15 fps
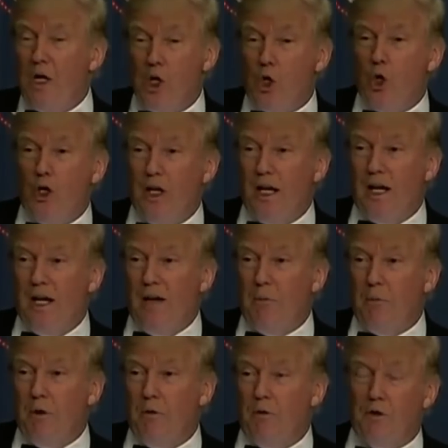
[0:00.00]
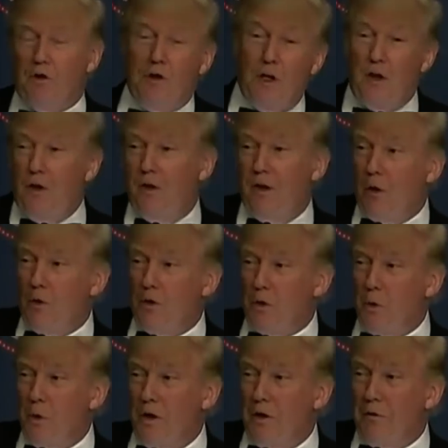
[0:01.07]
and you couldn't get any approvals. Other than that, it was
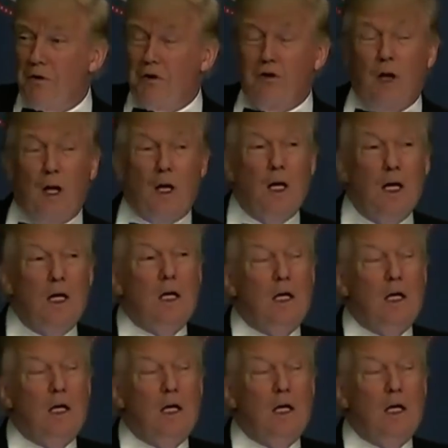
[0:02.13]
a wonderful site.